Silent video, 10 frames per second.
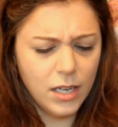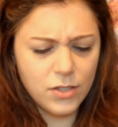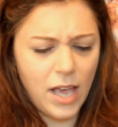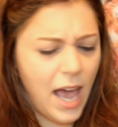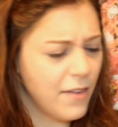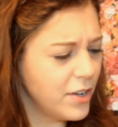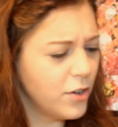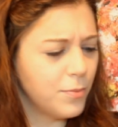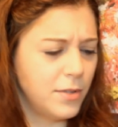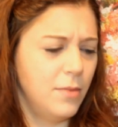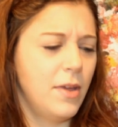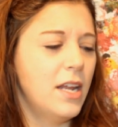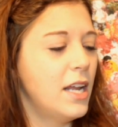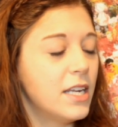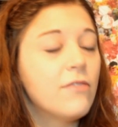So I haven't opened them
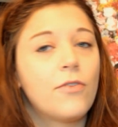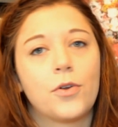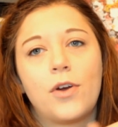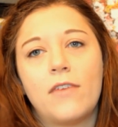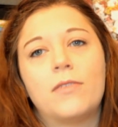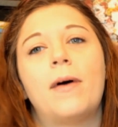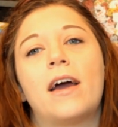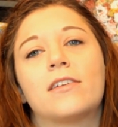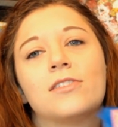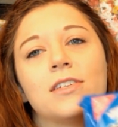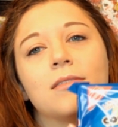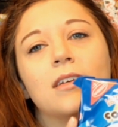yet. I did photograph the packaging.